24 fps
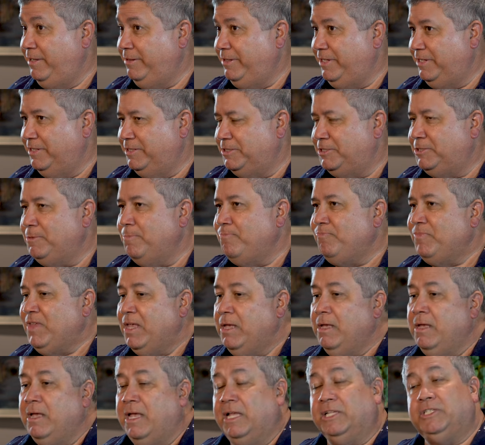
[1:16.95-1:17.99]

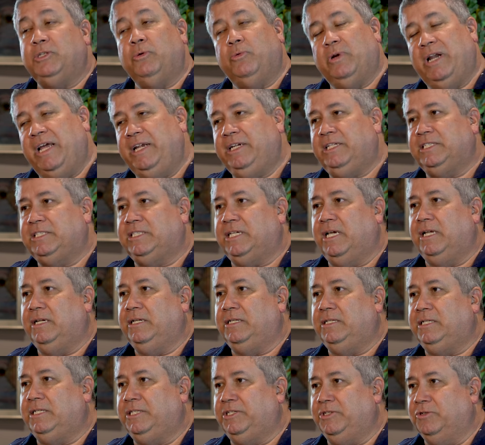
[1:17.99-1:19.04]
Aliens. And so what I
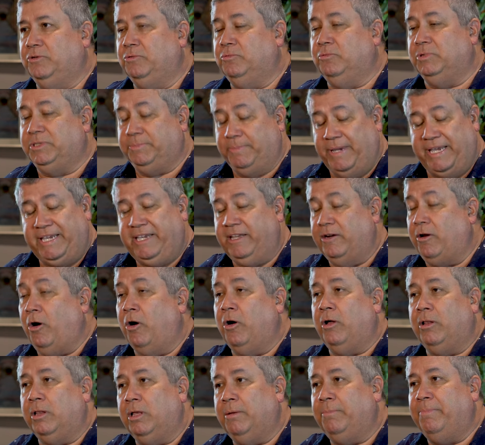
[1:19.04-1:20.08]
decided to do was make it
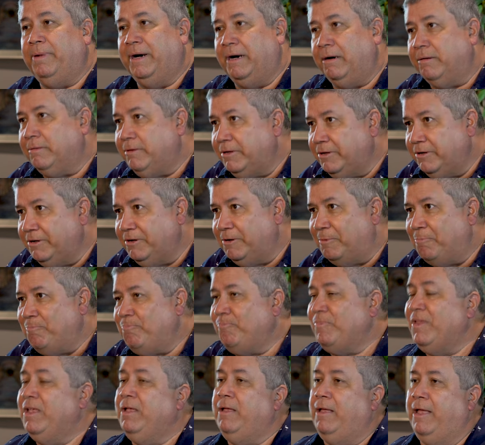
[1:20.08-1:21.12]
all about her.
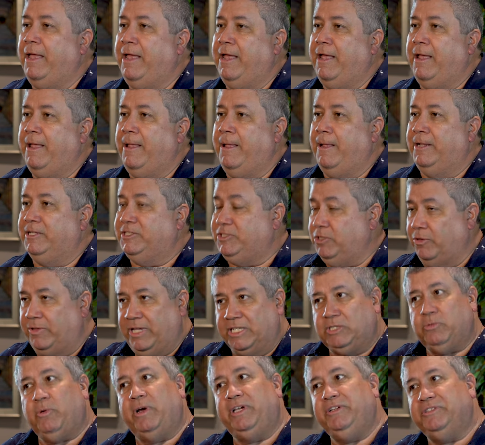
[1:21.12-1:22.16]
And so
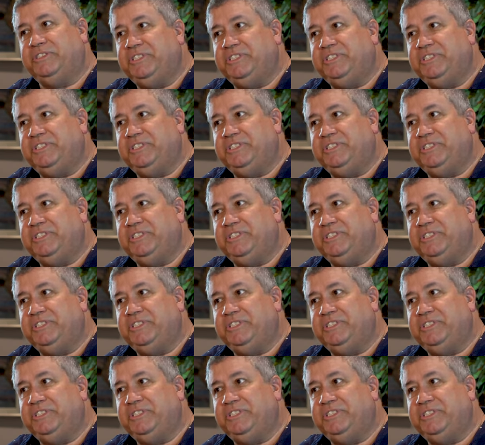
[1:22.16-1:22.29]
that's why you